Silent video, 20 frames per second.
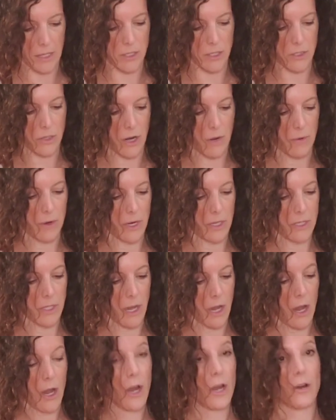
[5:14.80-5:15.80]
and strawberries.
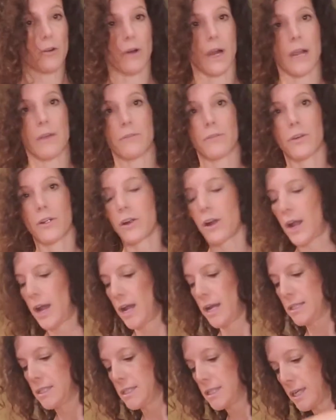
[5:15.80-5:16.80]
Great for
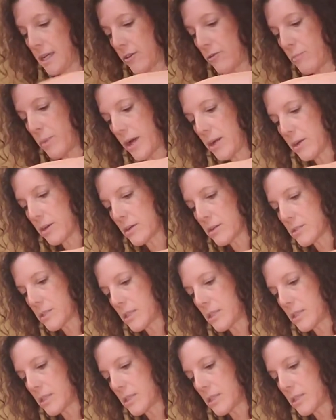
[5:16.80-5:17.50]
a stick of butter